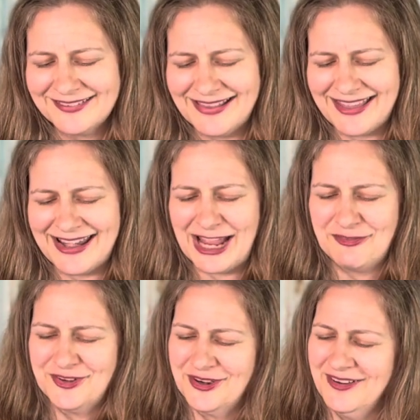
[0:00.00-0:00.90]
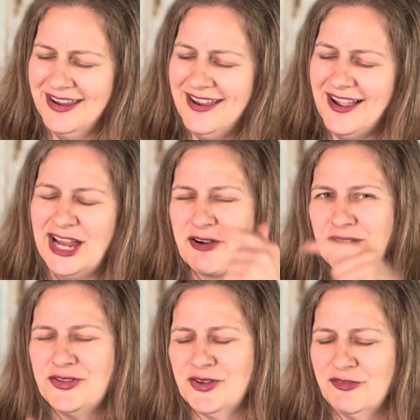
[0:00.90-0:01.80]
And then after I
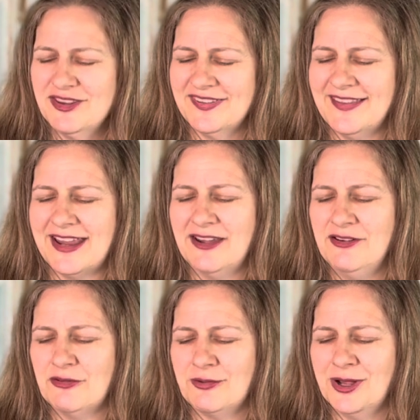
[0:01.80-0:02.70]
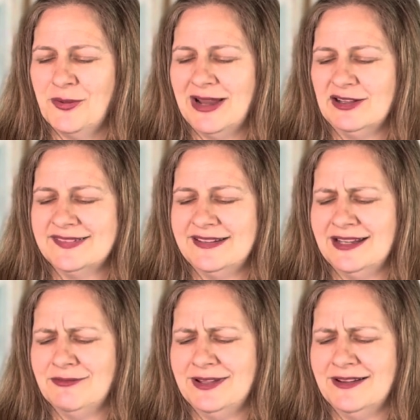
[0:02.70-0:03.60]
crossed over the second row, I looked at it
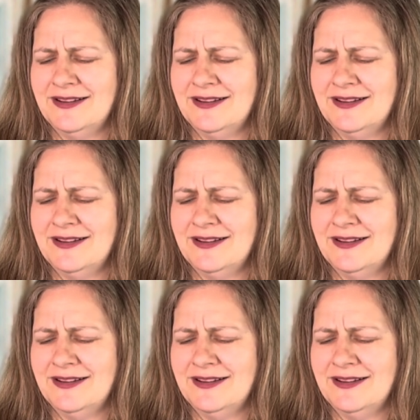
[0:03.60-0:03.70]
and went,